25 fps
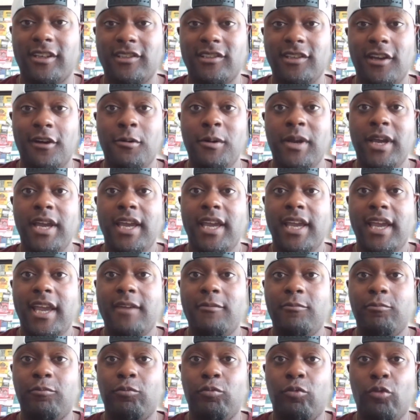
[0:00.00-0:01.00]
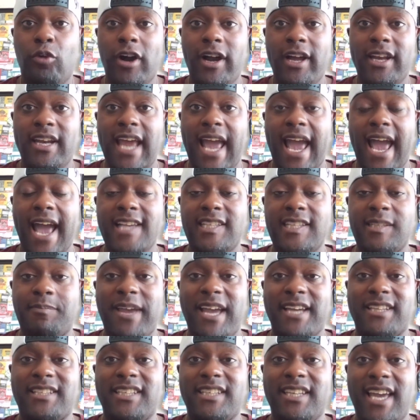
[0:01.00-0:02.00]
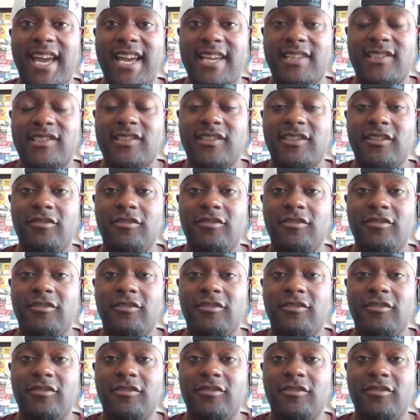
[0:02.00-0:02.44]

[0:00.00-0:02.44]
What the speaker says: So in one aspect, yes,